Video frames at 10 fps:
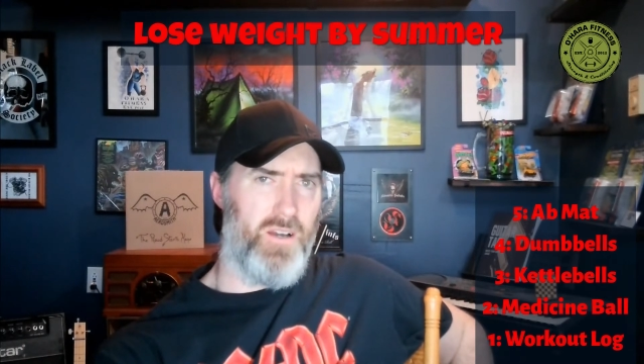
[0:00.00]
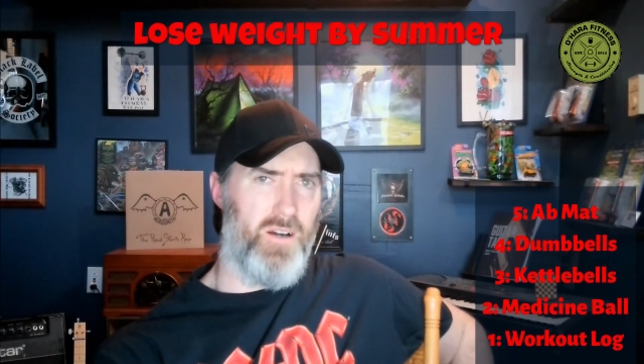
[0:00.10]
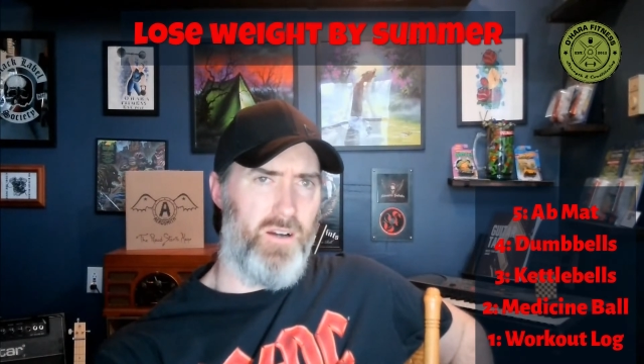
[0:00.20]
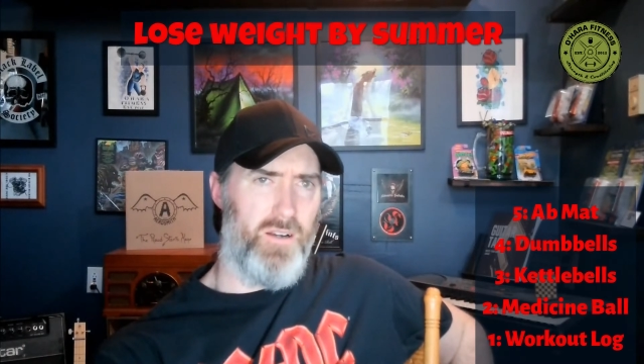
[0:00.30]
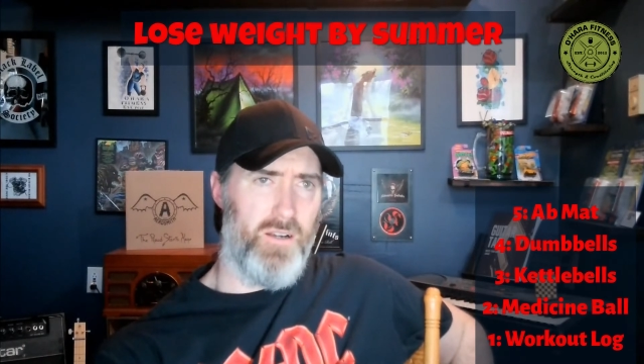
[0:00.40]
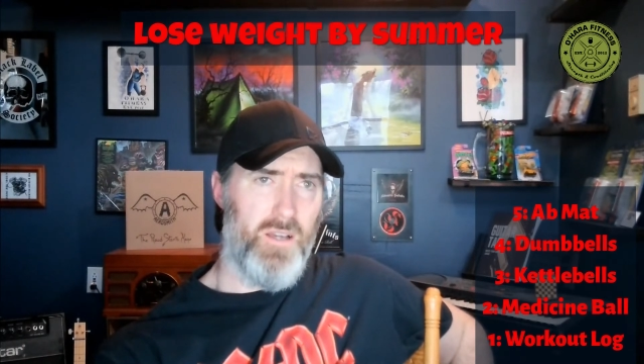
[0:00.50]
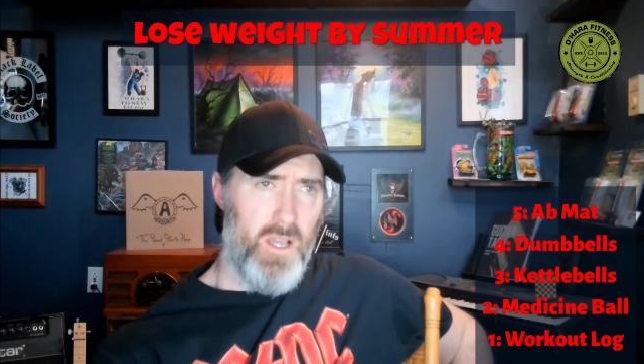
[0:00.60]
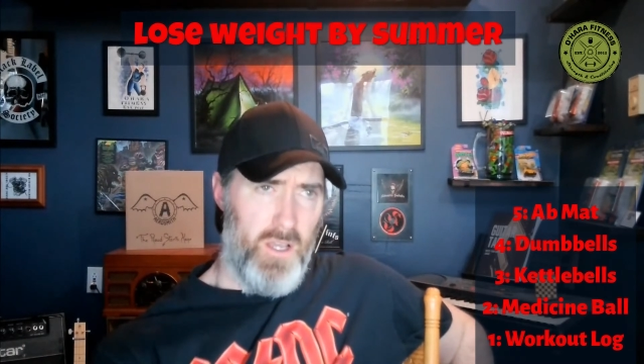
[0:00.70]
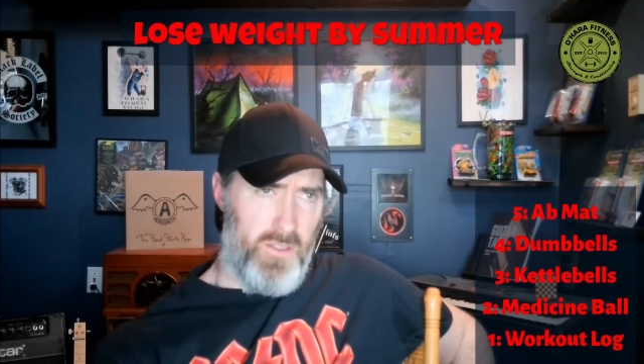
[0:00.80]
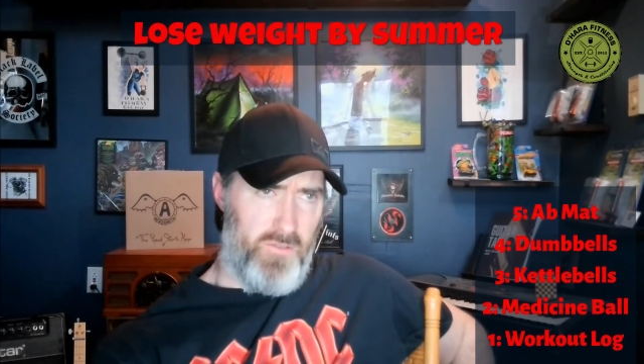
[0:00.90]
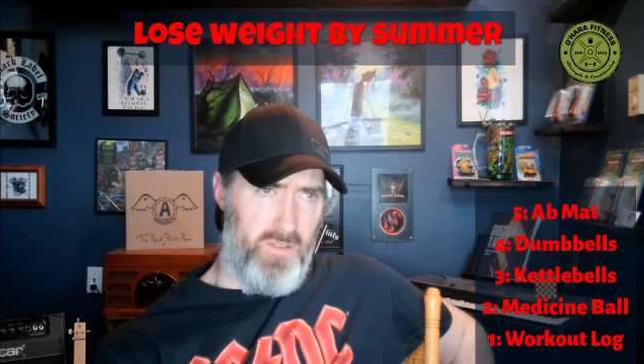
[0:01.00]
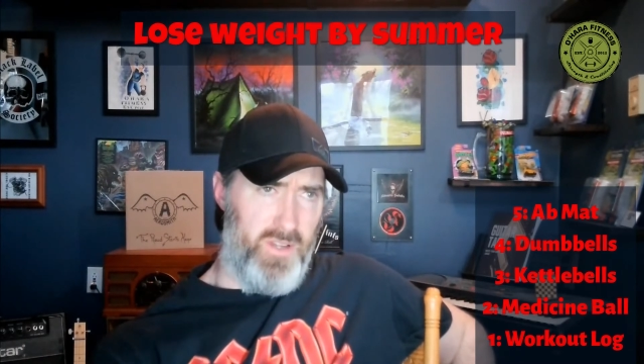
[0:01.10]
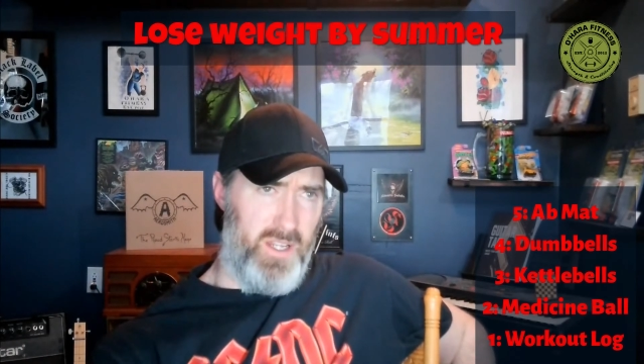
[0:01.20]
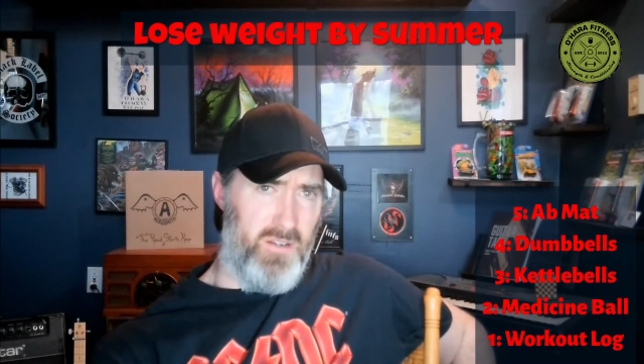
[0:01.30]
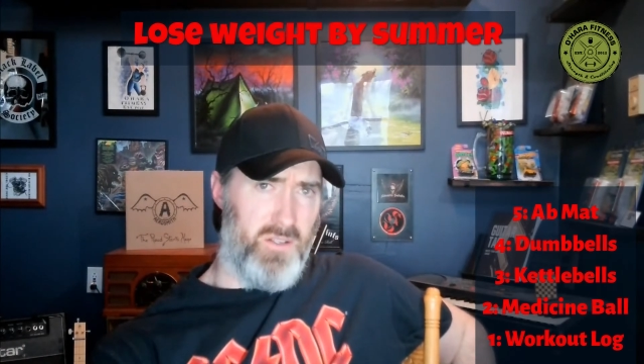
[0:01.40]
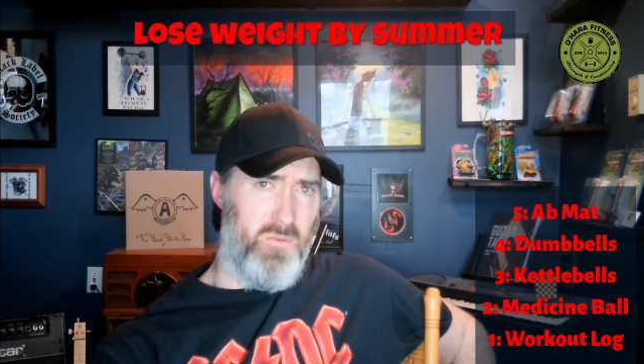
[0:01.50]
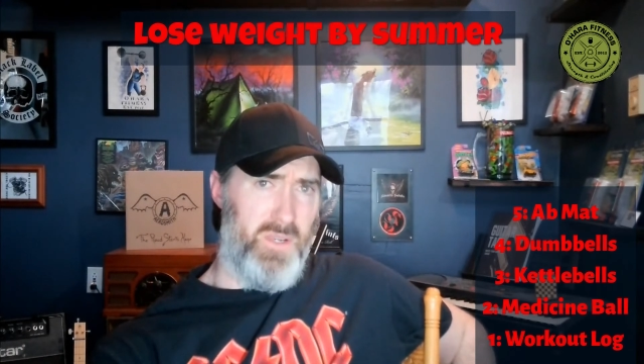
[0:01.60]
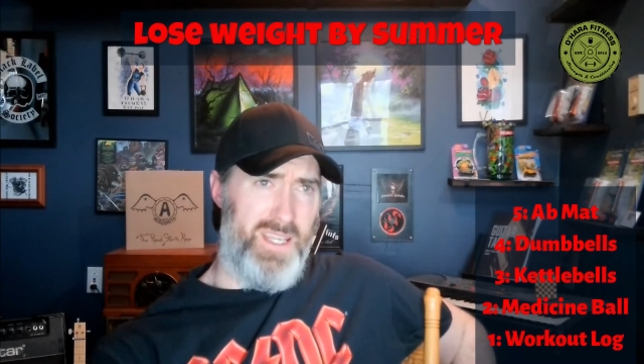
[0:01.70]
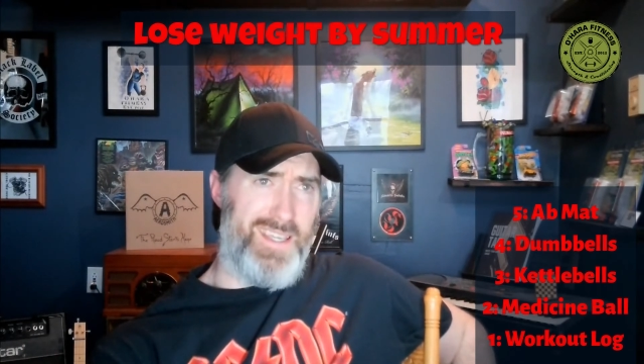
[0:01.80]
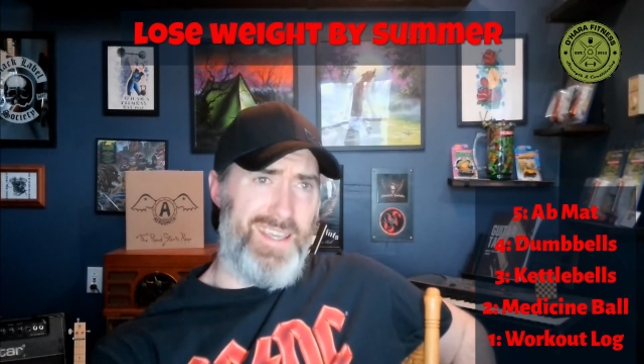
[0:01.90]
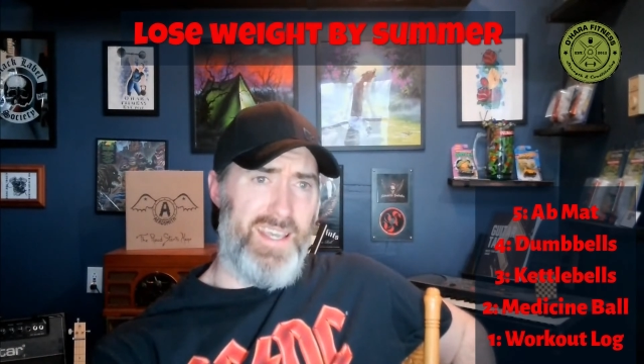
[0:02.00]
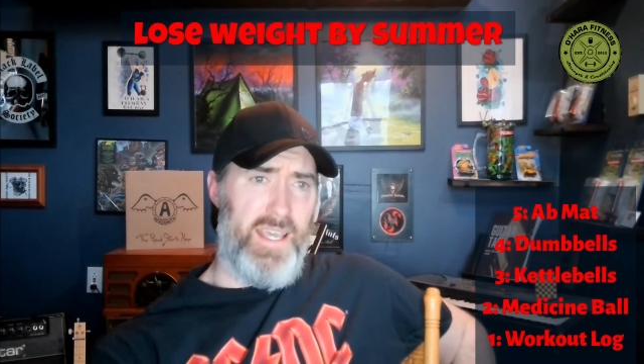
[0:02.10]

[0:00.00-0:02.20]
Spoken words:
our 3 videos a week.